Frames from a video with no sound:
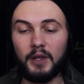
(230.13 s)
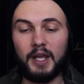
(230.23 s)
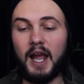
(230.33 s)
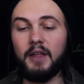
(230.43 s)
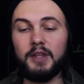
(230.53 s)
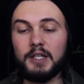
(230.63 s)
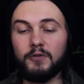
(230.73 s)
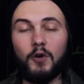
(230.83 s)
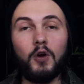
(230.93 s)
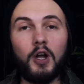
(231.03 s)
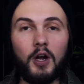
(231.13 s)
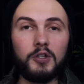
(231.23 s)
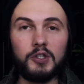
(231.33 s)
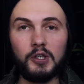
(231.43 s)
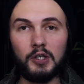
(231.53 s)
They hand these 4
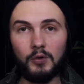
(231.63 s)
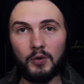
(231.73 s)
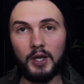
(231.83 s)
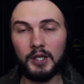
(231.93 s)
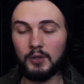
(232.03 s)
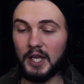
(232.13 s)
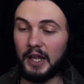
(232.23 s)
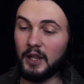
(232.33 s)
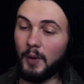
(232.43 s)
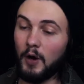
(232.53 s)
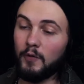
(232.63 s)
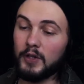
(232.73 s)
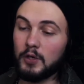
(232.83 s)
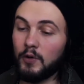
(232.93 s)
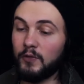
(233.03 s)
cards to you. You turn them
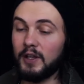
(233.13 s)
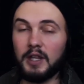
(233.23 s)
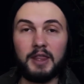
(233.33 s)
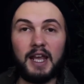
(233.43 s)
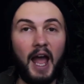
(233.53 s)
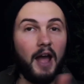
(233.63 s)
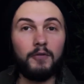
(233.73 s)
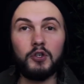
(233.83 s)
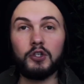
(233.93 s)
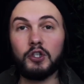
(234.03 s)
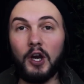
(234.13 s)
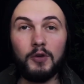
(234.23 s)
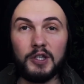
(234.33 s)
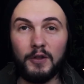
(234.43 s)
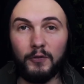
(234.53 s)
over to reveal that they have just
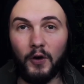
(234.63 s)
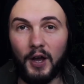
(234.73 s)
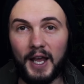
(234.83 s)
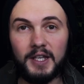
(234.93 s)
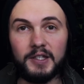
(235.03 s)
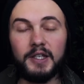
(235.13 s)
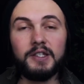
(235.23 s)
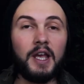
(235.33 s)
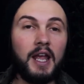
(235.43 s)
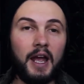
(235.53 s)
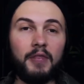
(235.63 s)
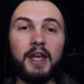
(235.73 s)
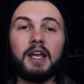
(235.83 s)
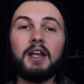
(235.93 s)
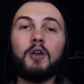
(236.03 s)
chosen the 4 aces, and
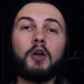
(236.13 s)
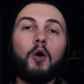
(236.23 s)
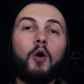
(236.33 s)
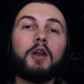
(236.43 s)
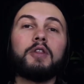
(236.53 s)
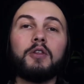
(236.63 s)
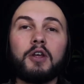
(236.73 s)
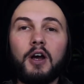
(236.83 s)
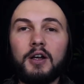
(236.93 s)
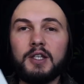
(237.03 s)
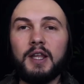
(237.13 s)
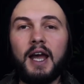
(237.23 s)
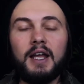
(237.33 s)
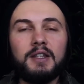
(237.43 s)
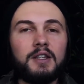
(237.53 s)
they can look at all of the other cards in their
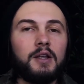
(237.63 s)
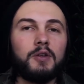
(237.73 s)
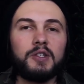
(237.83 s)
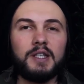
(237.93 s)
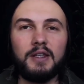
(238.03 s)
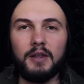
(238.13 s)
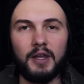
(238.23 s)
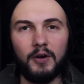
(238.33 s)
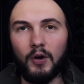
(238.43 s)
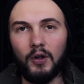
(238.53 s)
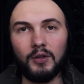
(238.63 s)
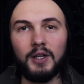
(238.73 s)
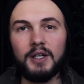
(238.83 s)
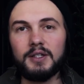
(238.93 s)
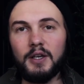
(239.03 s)
hand and they'll see that they're all
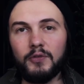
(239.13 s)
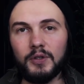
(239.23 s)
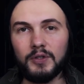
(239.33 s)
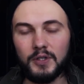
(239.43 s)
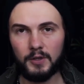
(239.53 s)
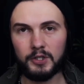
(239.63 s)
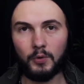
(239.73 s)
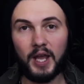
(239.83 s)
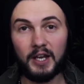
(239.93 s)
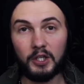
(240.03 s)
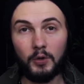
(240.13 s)
different. So again,